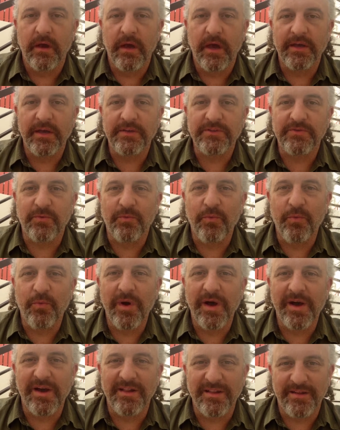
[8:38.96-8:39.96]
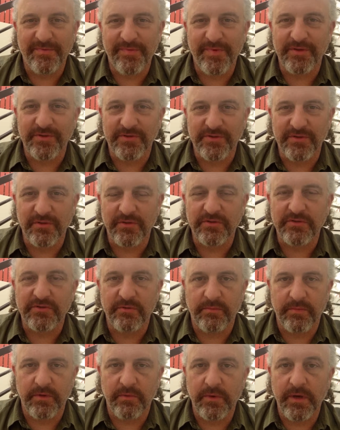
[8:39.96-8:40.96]
as well if things go
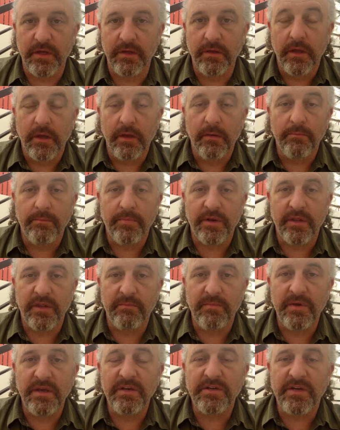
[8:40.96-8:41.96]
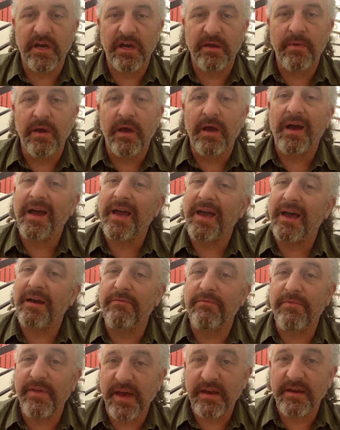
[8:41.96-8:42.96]
extremely well. But in the meantime, I
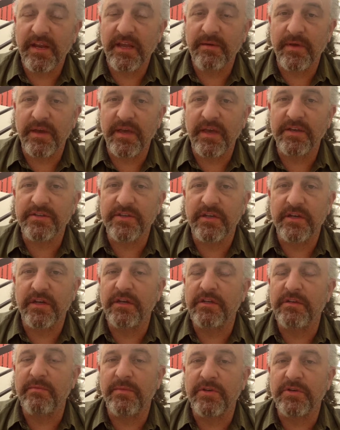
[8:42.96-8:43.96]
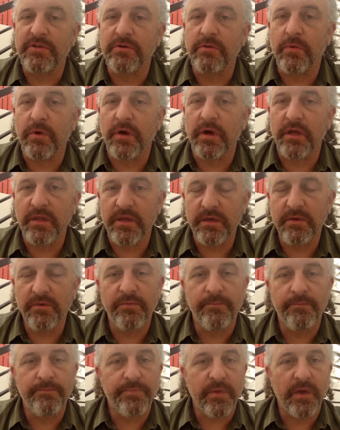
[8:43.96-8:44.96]
have that name in case I need to mention where I live.
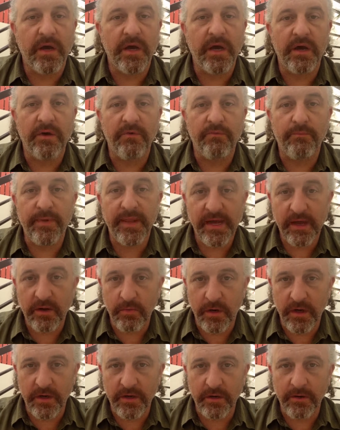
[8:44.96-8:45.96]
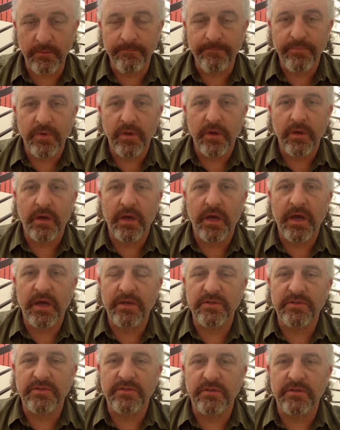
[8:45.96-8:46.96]
I have Blackwater
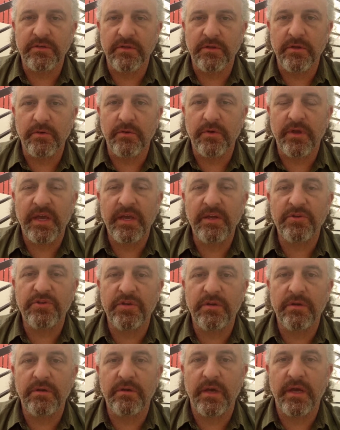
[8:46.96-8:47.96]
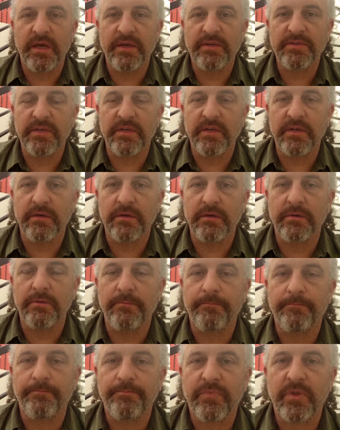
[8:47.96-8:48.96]
as the location, as
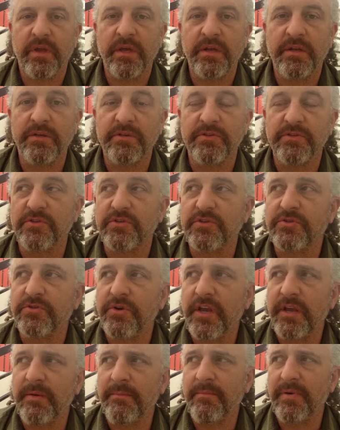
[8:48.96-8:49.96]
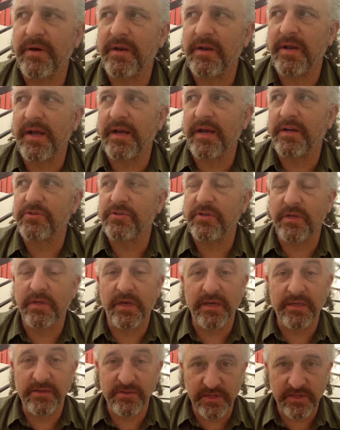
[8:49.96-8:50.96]
it is a stream, but it actually
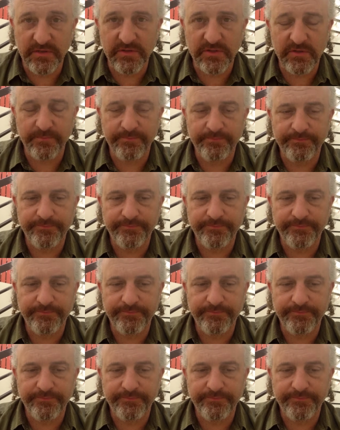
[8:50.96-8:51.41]
exists,